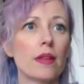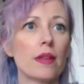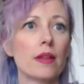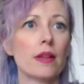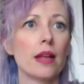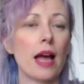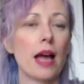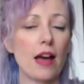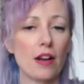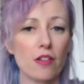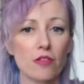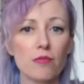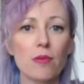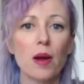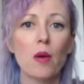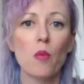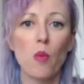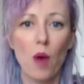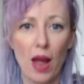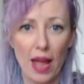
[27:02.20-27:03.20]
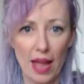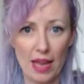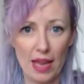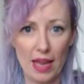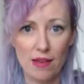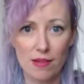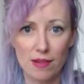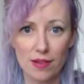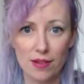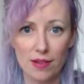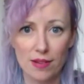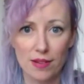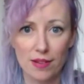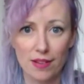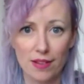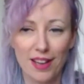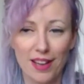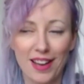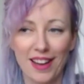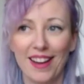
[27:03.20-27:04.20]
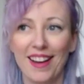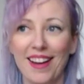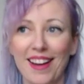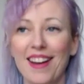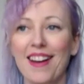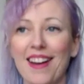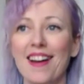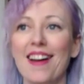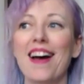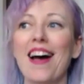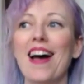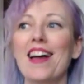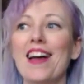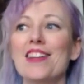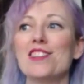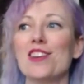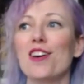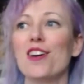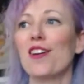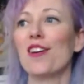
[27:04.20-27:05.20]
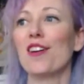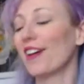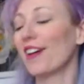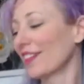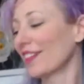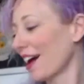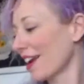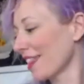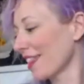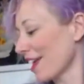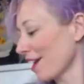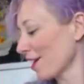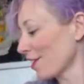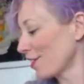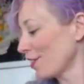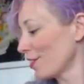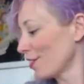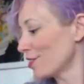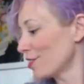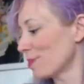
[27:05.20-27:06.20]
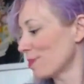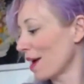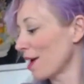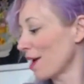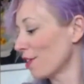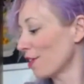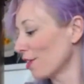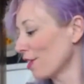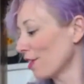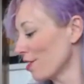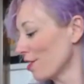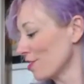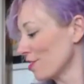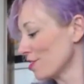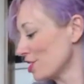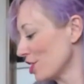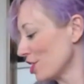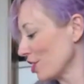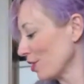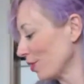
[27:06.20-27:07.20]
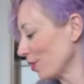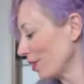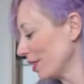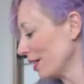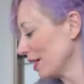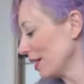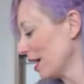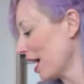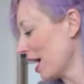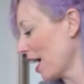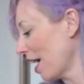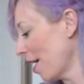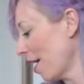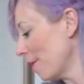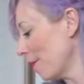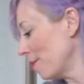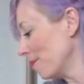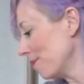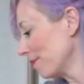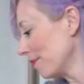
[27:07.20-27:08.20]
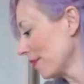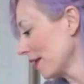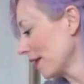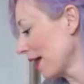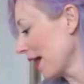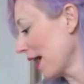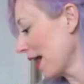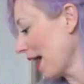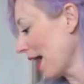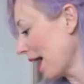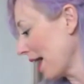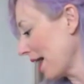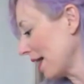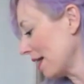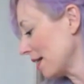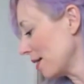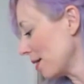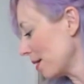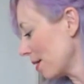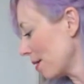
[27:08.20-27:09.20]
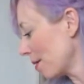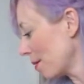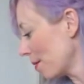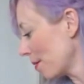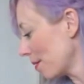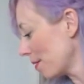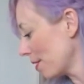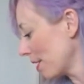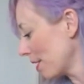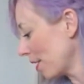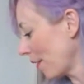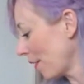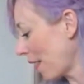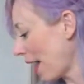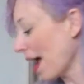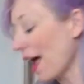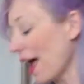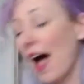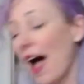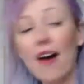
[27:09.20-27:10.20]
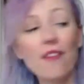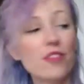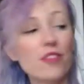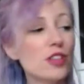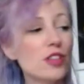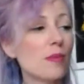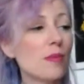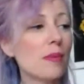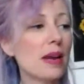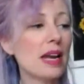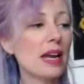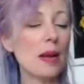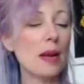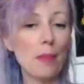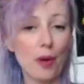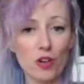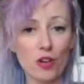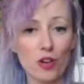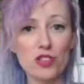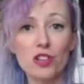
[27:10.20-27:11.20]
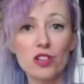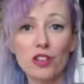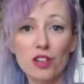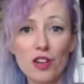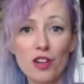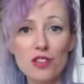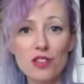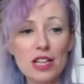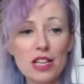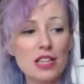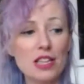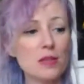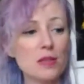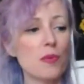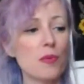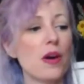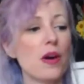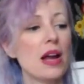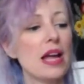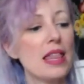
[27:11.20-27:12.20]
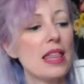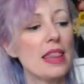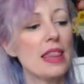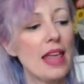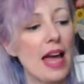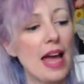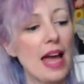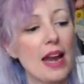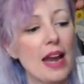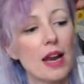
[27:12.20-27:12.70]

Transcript: out of my way. And so a lot of that includes my own clothes too. And, you know, I have so many personal clothes at this point that